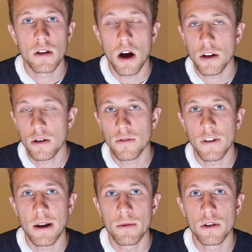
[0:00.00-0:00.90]
talk to your
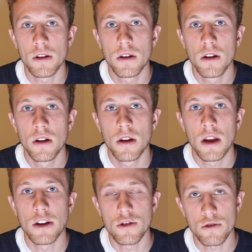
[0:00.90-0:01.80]
family,
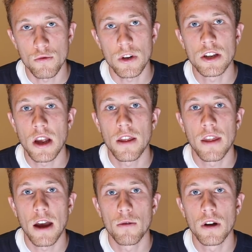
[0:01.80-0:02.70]
and just reset
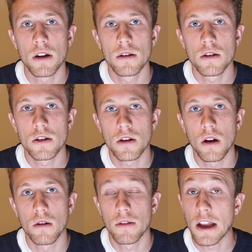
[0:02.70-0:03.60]
that way.
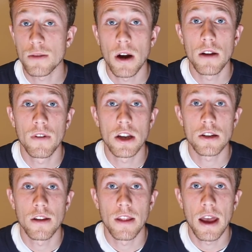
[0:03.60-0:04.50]
So that's my advice
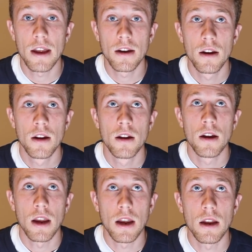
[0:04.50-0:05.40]
on that,
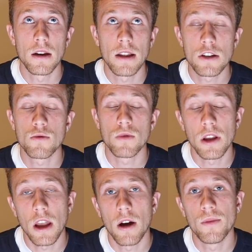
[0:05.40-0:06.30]
and that's
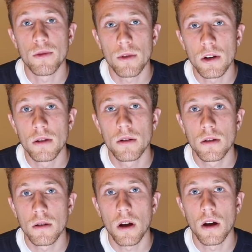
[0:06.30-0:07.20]
really helped me
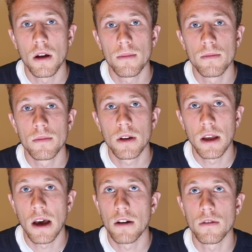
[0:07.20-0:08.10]

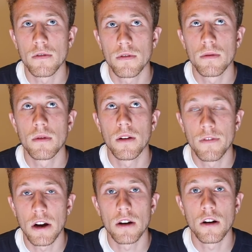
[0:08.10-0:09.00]
get out of a
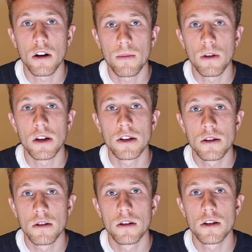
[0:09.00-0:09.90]
very dark place.
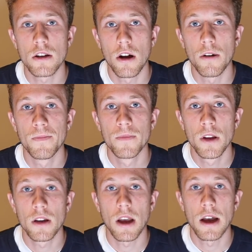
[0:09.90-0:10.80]
So
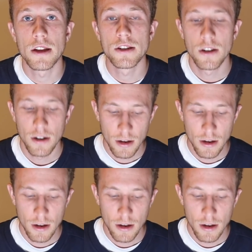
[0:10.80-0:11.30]
guys,